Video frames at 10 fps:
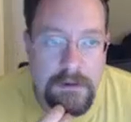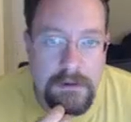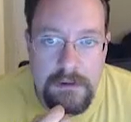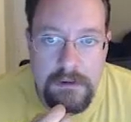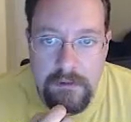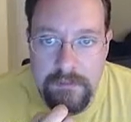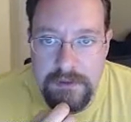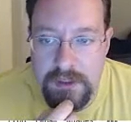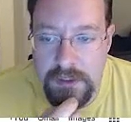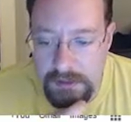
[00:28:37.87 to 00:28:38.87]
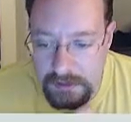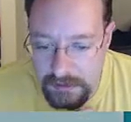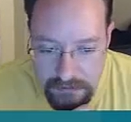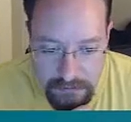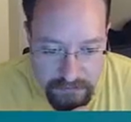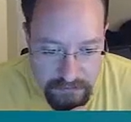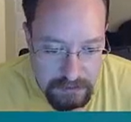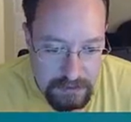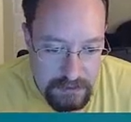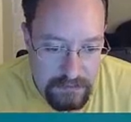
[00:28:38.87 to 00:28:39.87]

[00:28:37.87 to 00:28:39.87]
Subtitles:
or the Oracle JDK.